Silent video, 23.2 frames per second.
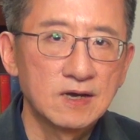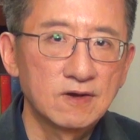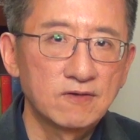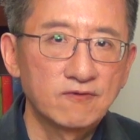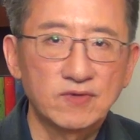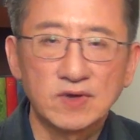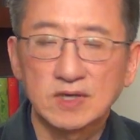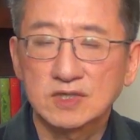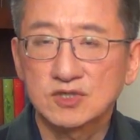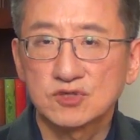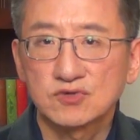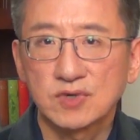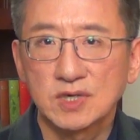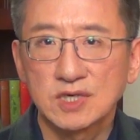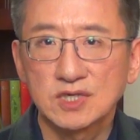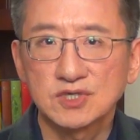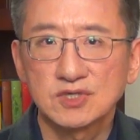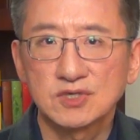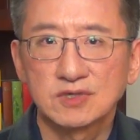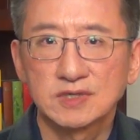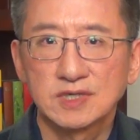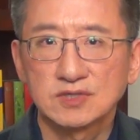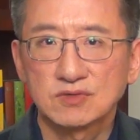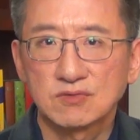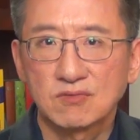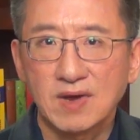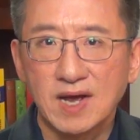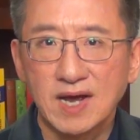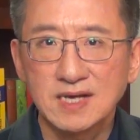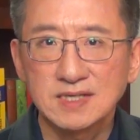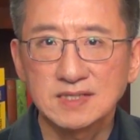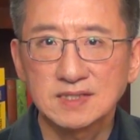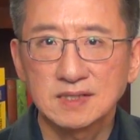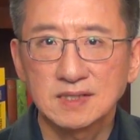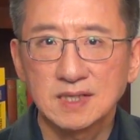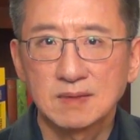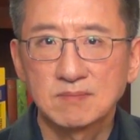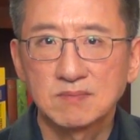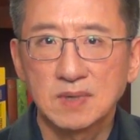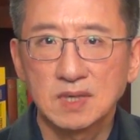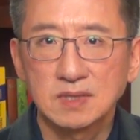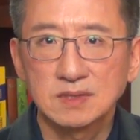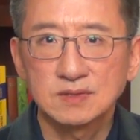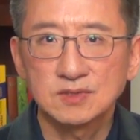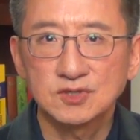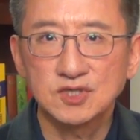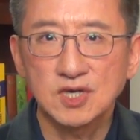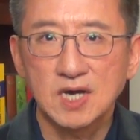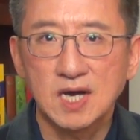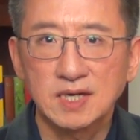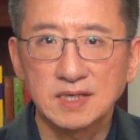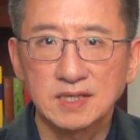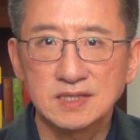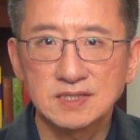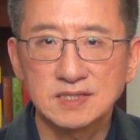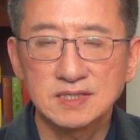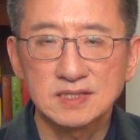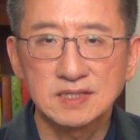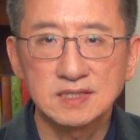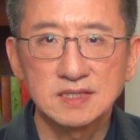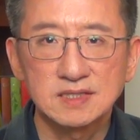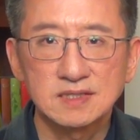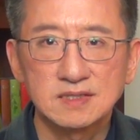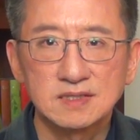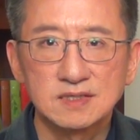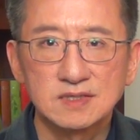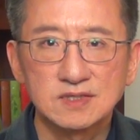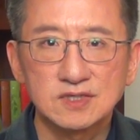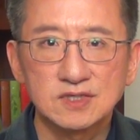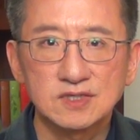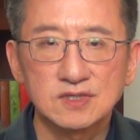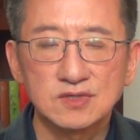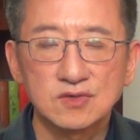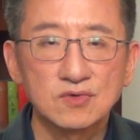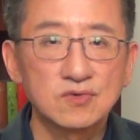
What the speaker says: Frustration is rising among Chinese citizens